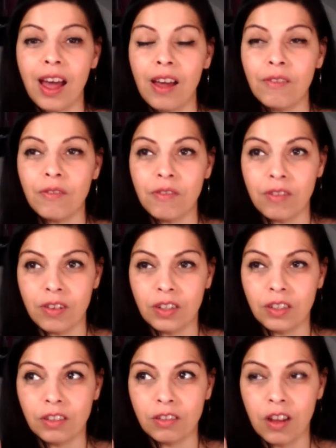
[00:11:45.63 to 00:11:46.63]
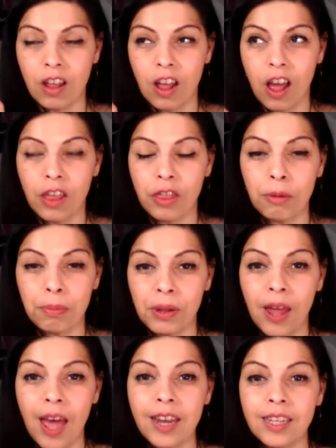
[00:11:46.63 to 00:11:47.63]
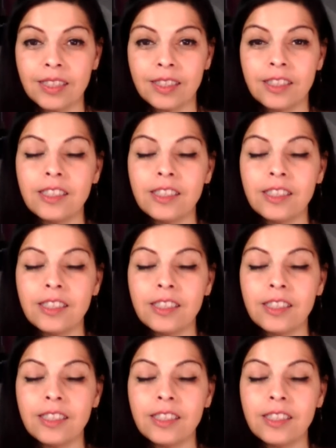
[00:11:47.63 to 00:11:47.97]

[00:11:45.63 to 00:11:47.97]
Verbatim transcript: other planets sitting here,